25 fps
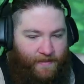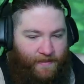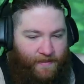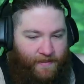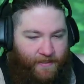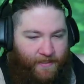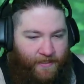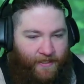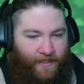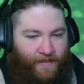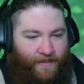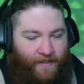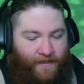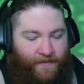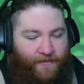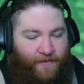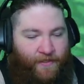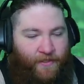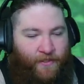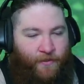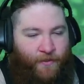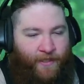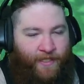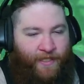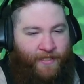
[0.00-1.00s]
Yeah, if you're
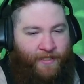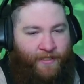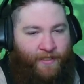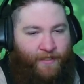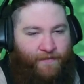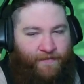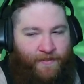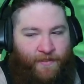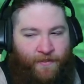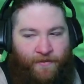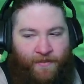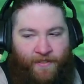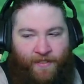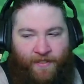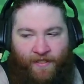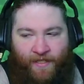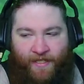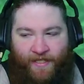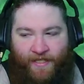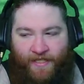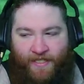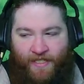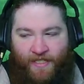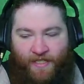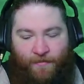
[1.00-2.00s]
quick enough, you can,
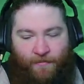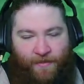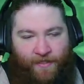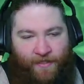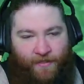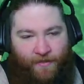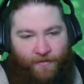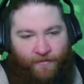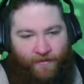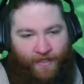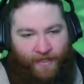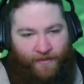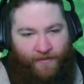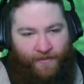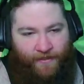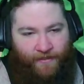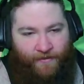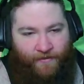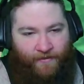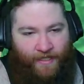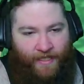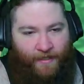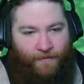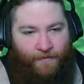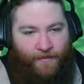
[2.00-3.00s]
like, spin around and
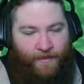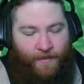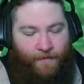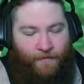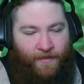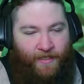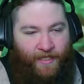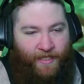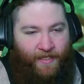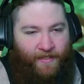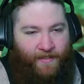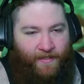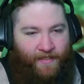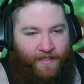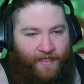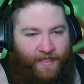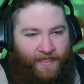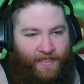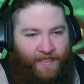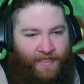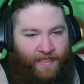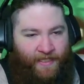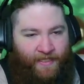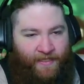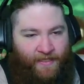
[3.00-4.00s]
grab them. The
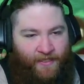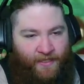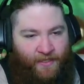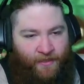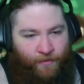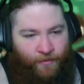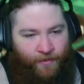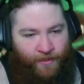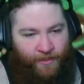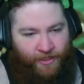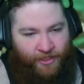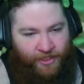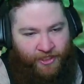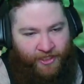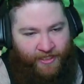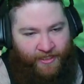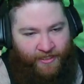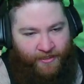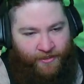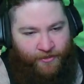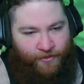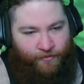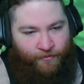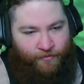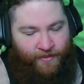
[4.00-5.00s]
idea is you want to shake
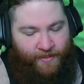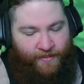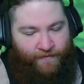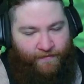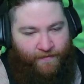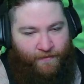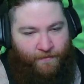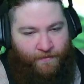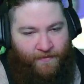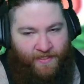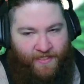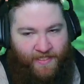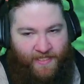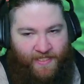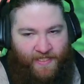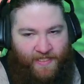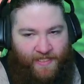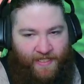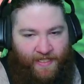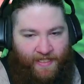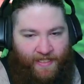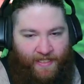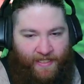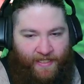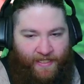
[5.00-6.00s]
a tree from the
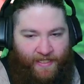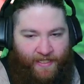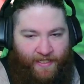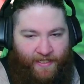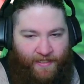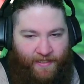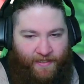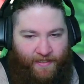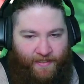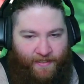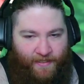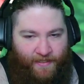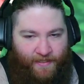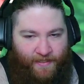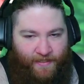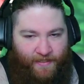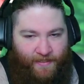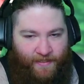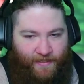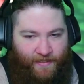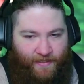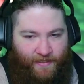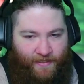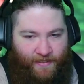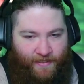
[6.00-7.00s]
side
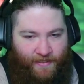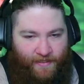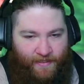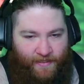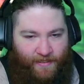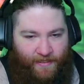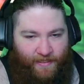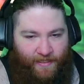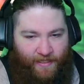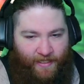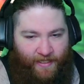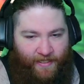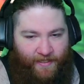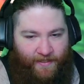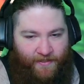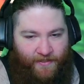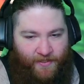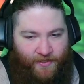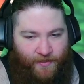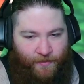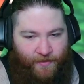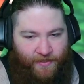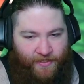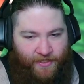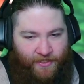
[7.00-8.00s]
and then
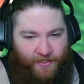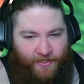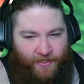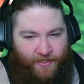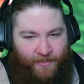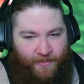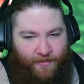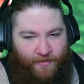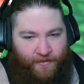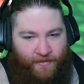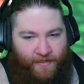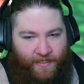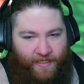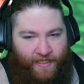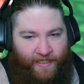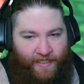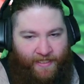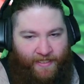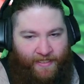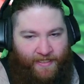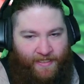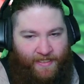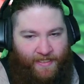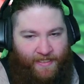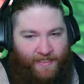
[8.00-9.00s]
switch to your net.
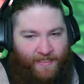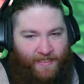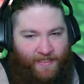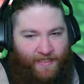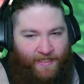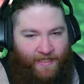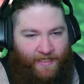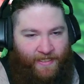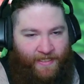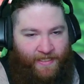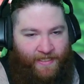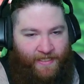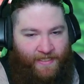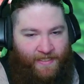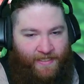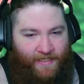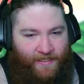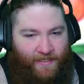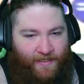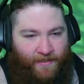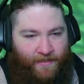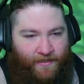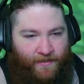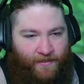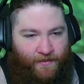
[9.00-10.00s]
It's not easy
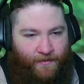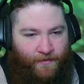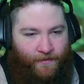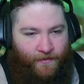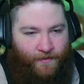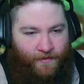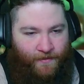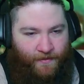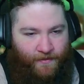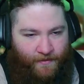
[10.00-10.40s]
to do.